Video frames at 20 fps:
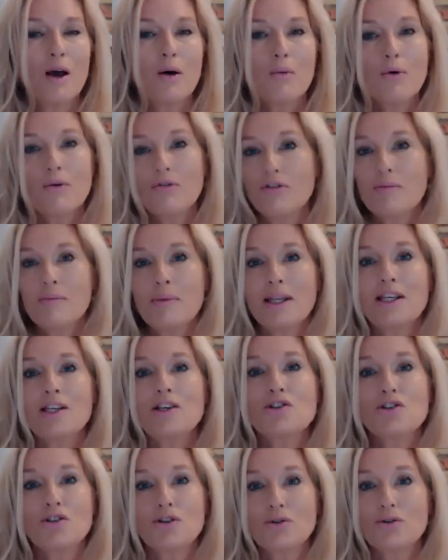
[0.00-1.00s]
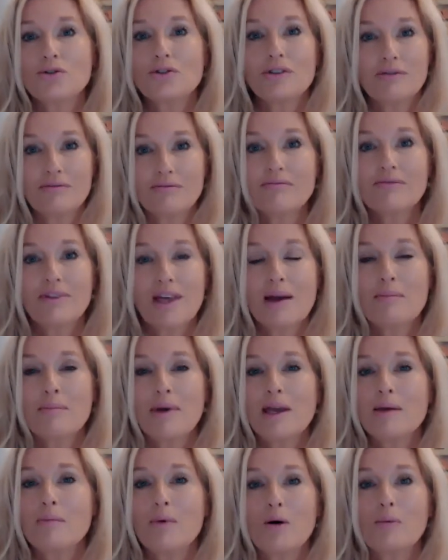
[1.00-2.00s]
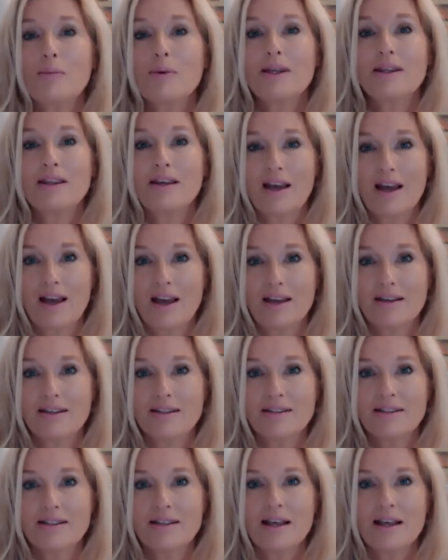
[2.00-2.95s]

Well, for many children, that may well be the case.